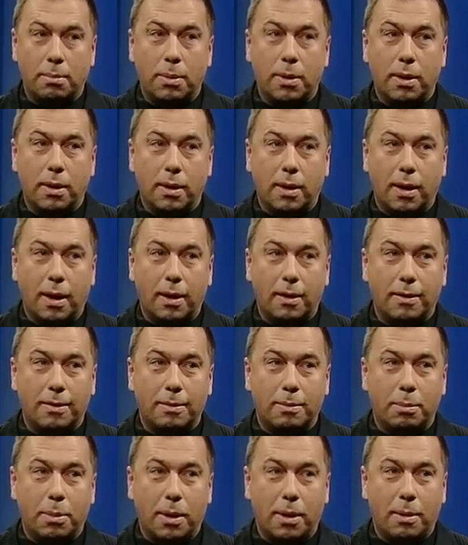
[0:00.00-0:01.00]
be the case,
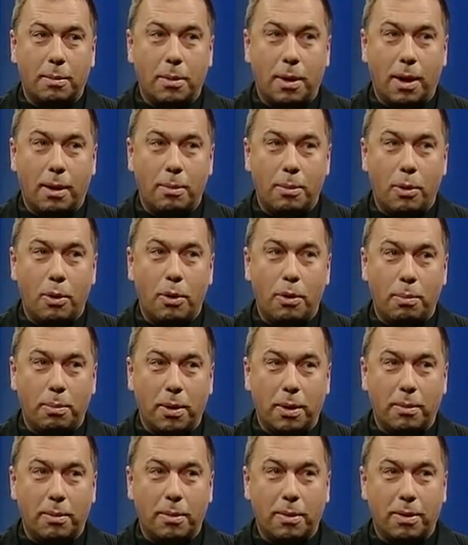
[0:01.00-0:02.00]
but I'm
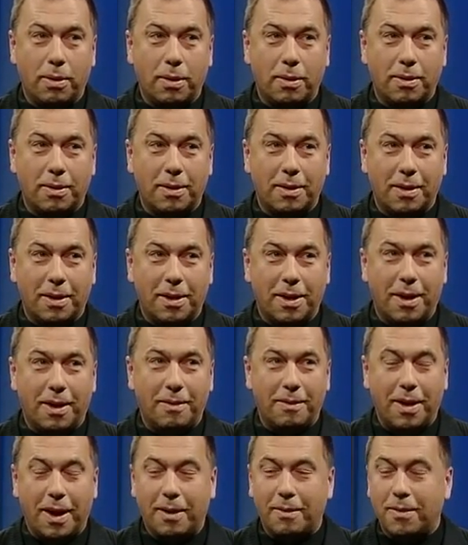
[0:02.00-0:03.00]
hoping with a lot
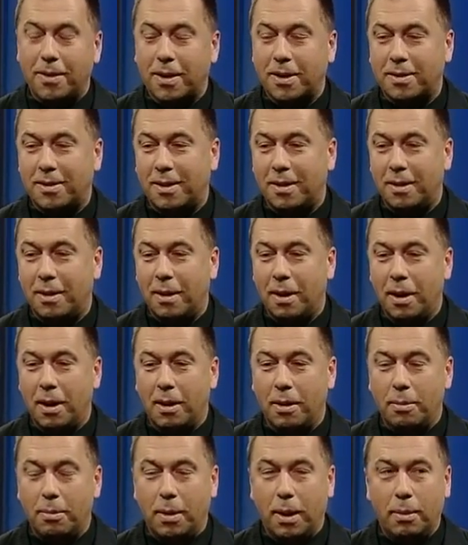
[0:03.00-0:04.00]
of advocacy,
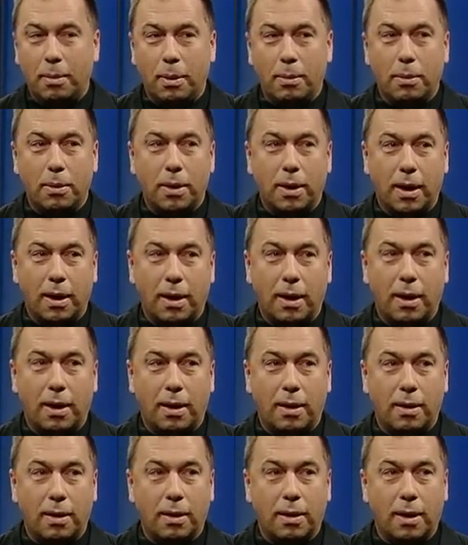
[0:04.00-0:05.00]
maybe we'll get
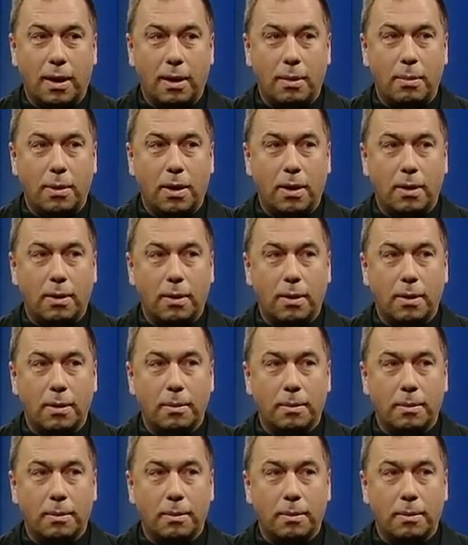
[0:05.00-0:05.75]
ahead of the game here.